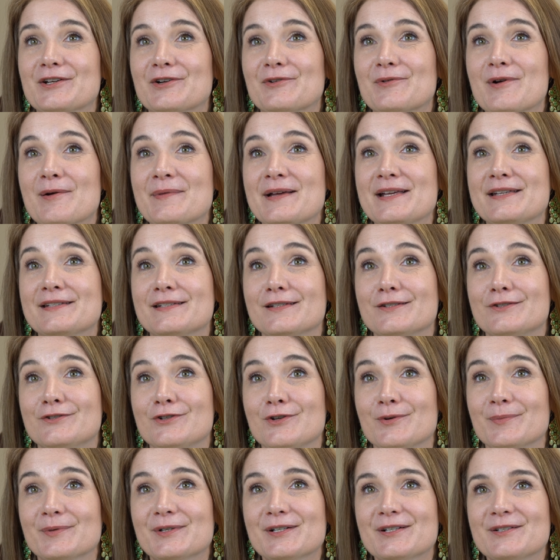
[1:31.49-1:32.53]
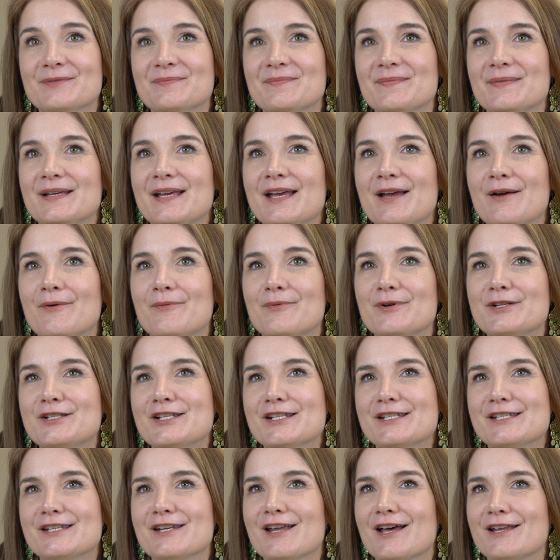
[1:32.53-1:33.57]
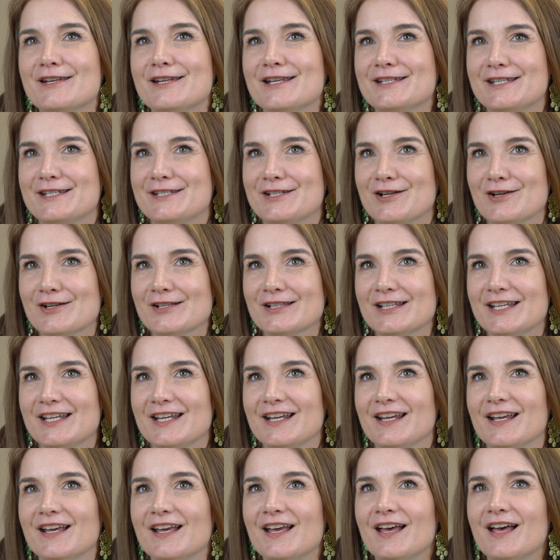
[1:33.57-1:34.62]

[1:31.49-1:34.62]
neuroma is a tumor, which it's not necessarily.